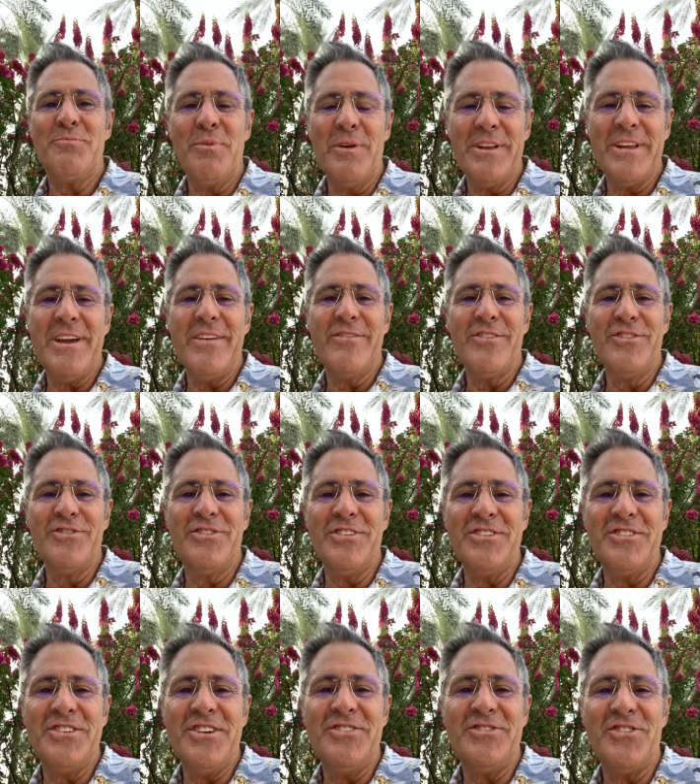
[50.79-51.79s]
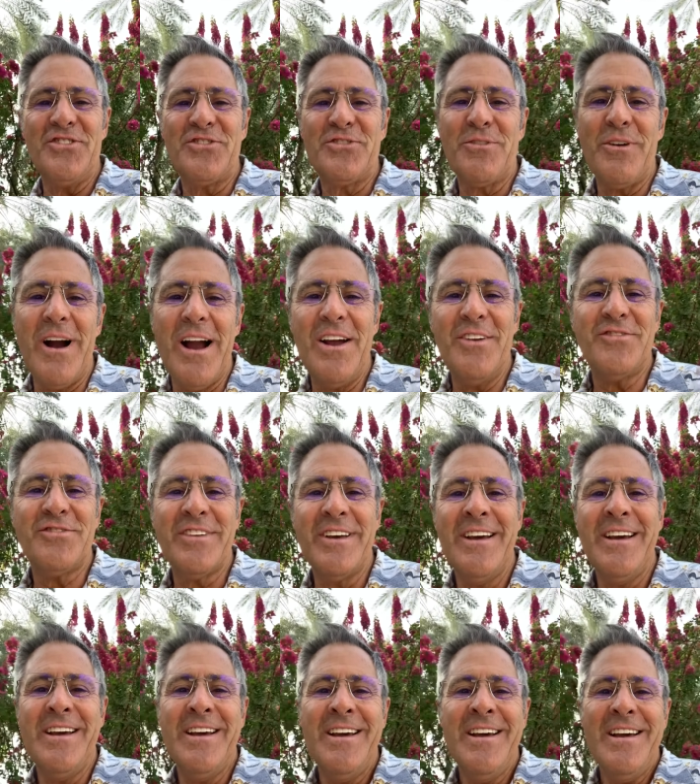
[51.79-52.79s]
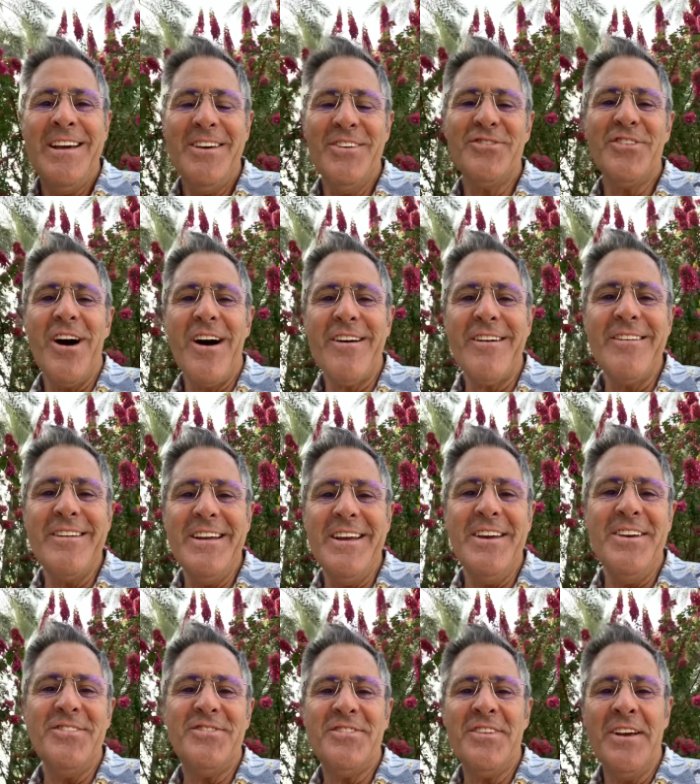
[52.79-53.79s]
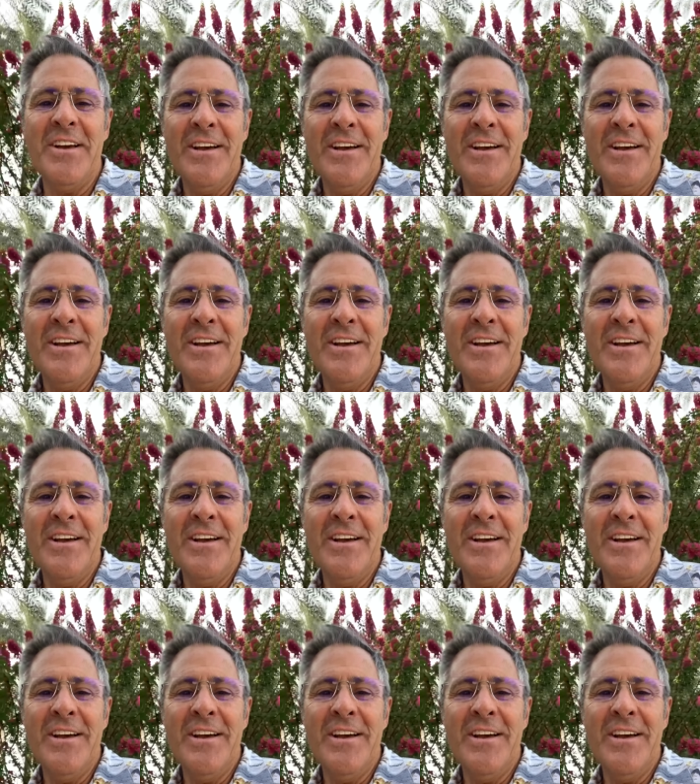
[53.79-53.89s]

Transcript: believers in Jesus Christ is on our knees.